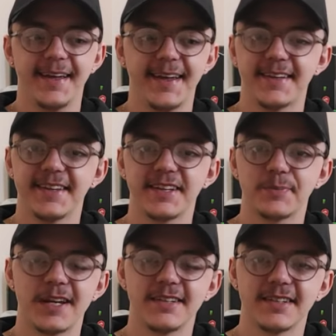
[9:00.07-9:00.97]
it, it's
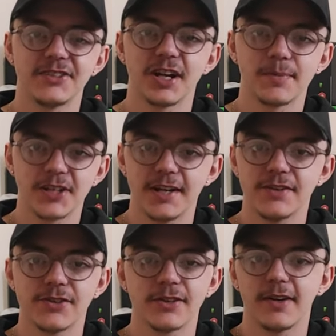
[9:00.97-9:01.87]
basically chump
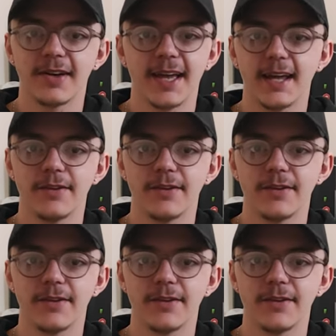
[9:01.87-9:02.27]
change, okay?